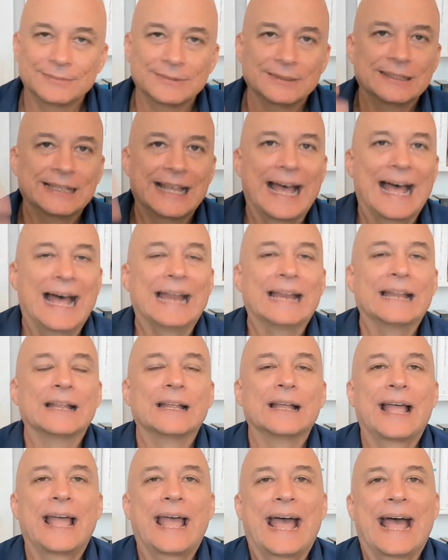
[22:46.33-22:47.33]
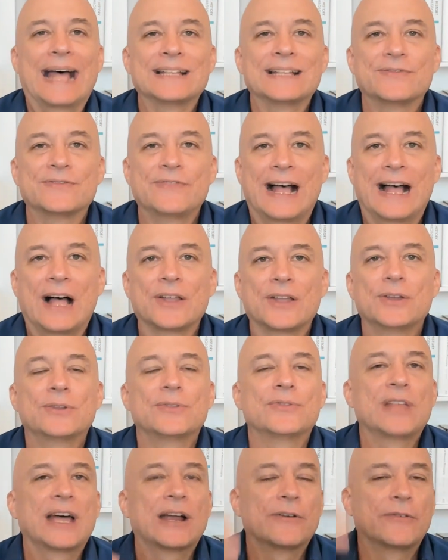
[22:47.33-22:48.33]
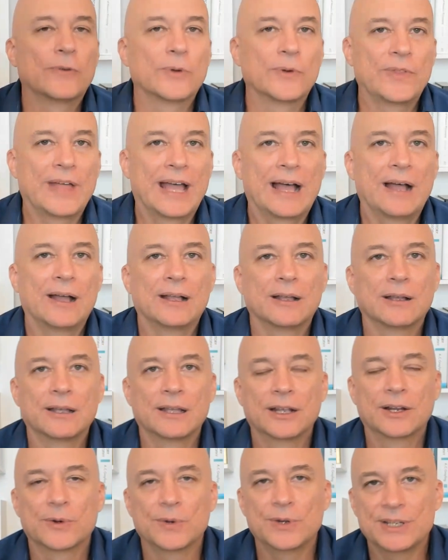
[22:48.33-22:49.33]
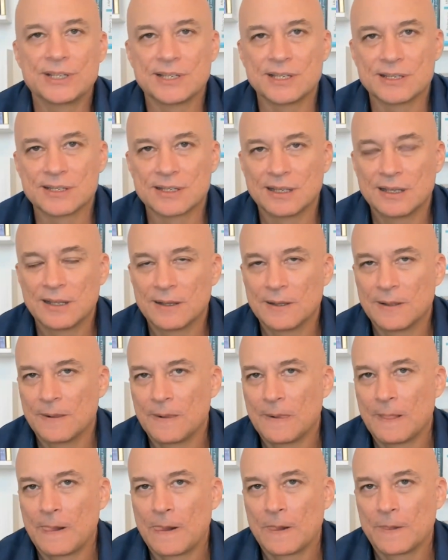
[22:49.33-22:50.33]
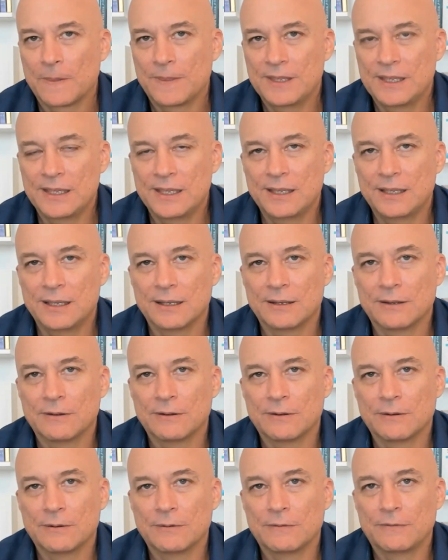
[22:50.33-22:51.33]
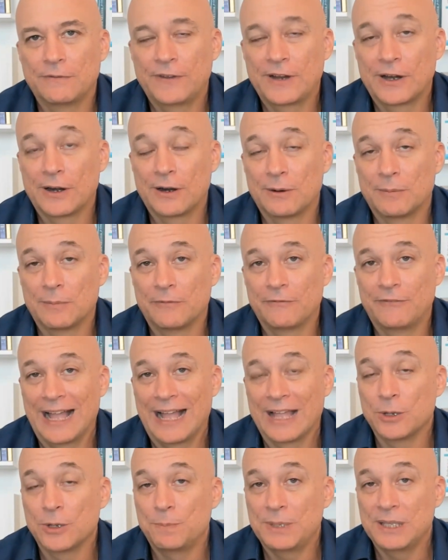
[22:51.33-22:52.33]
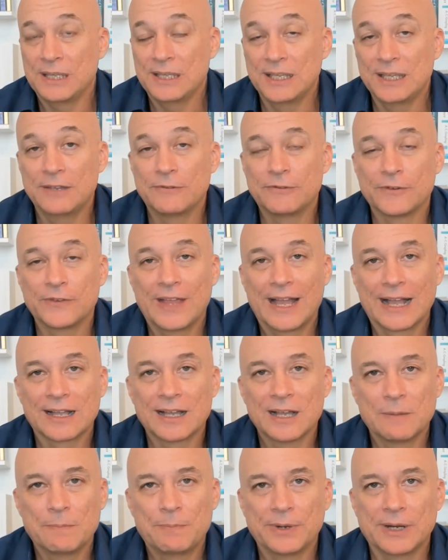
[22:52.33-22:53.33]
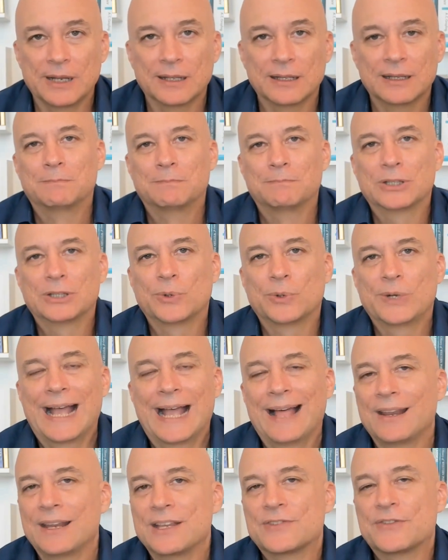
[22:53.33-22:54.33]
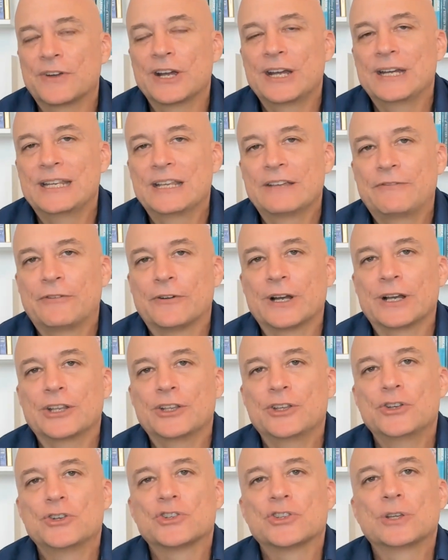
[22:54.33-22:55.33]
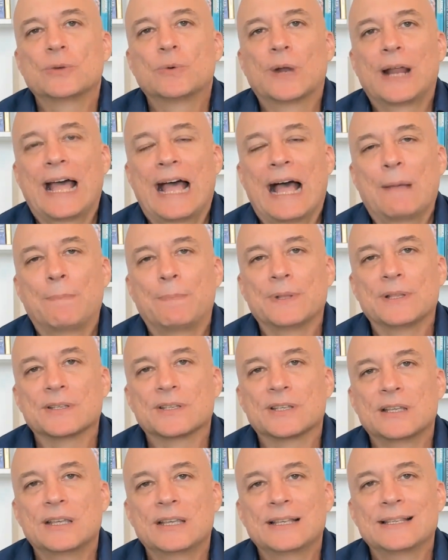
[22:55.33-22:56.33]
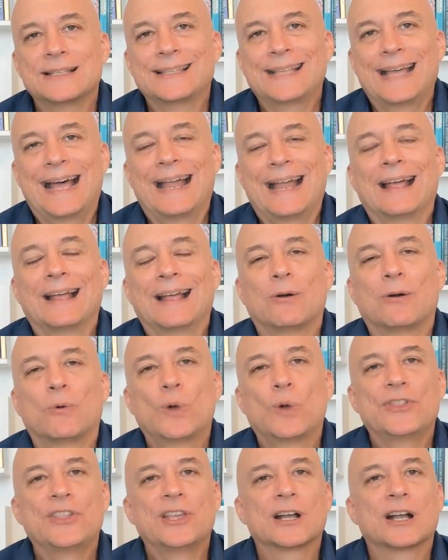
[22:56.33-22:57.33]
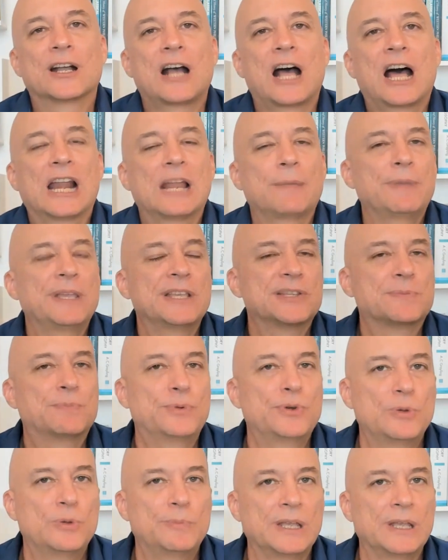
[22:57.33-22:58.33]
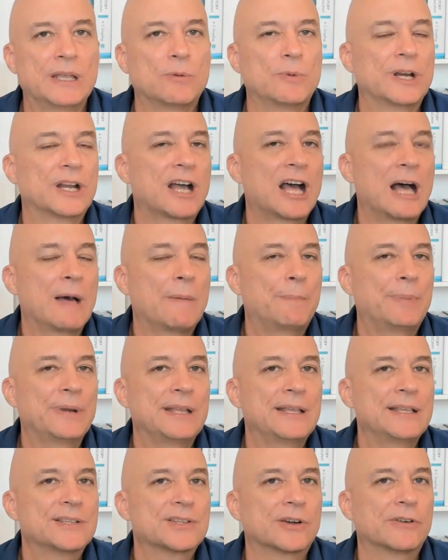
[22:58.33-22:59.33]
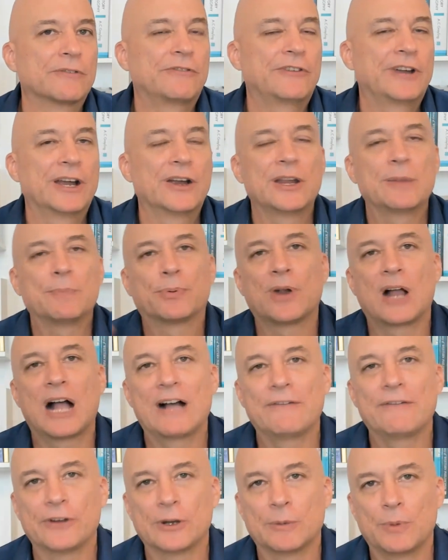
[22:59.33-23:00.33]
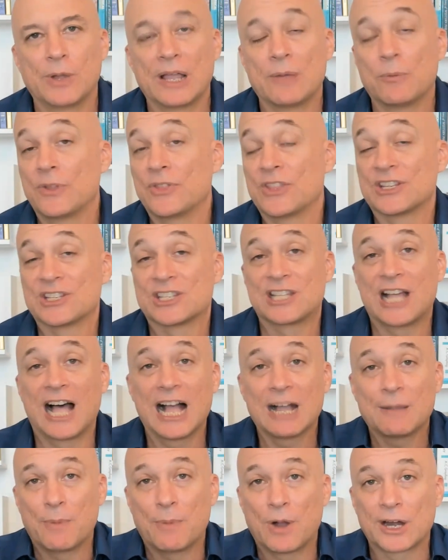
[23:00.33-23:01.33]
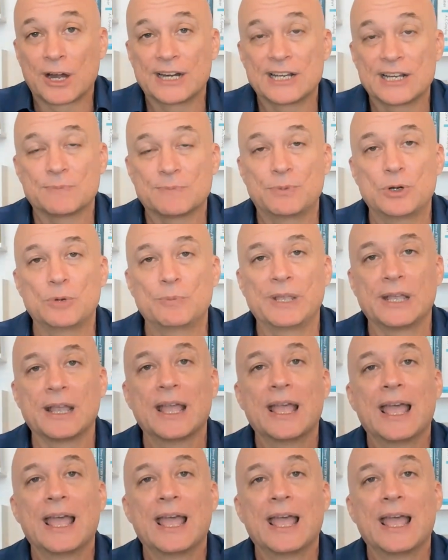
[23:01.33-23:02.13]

that adds value, and therefore that increases the fair value PE for that company. But the reality is very different. Usually what happens is that when the economy is booming, when companies are very profitable, and when the stock market is booming